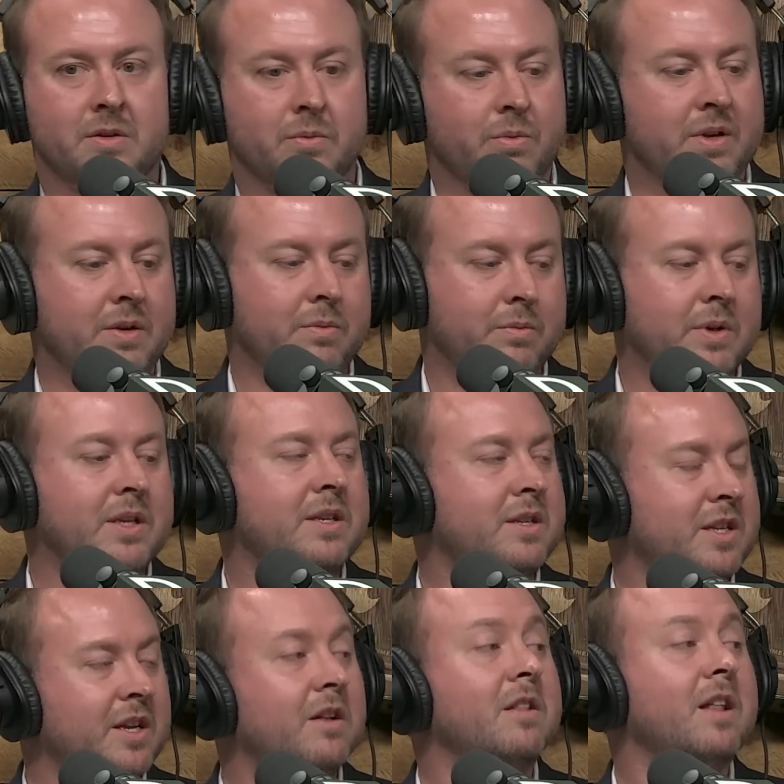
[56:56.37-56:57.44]
we
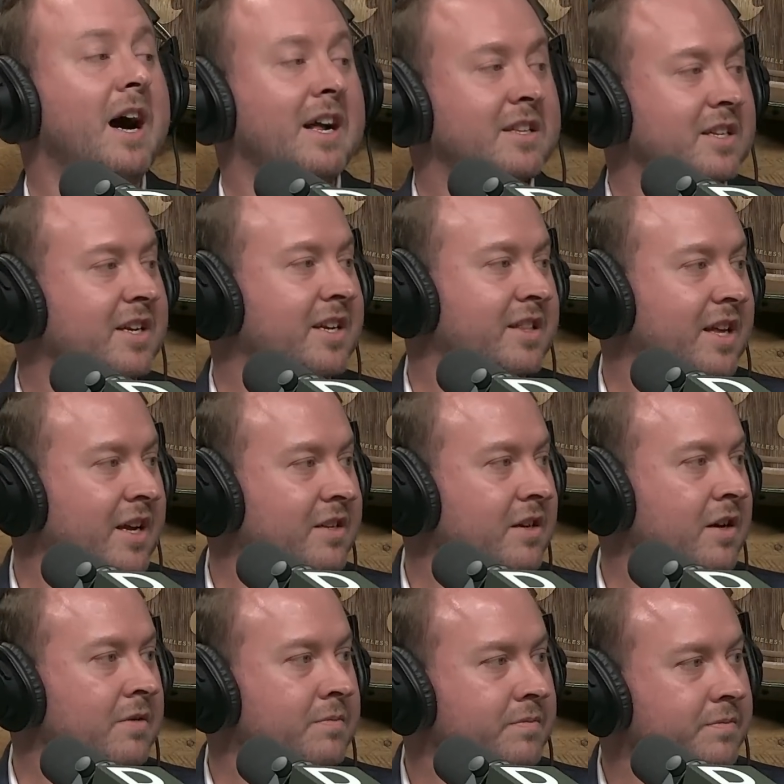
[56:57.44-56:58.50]
did a lot to get that
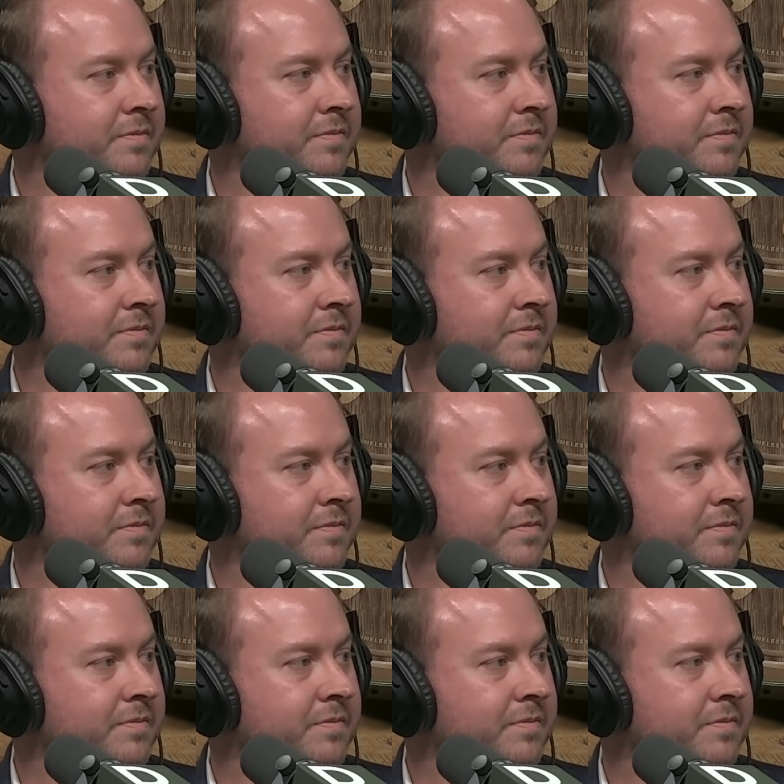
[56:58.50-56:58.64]
done.